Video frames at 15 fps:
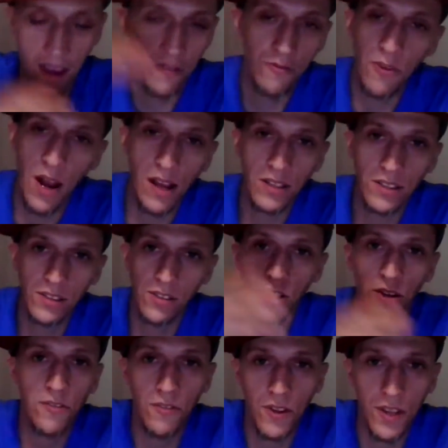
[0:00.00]
have
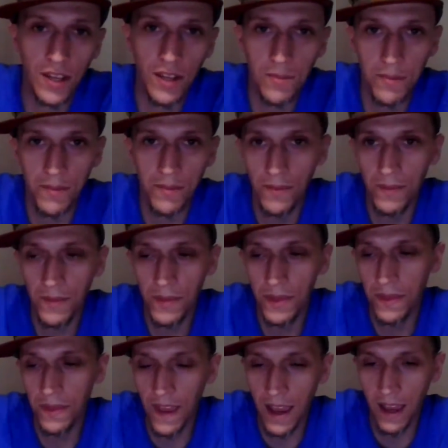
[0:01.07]
Rockstar fam
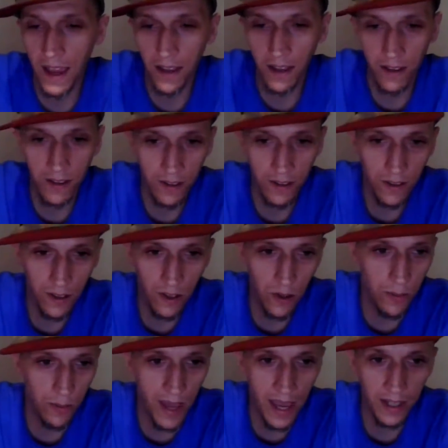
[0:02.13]
that
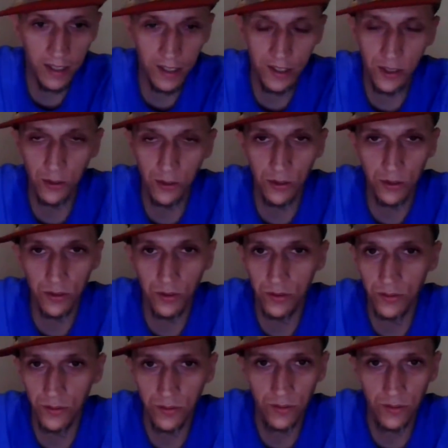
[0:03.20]
go back to,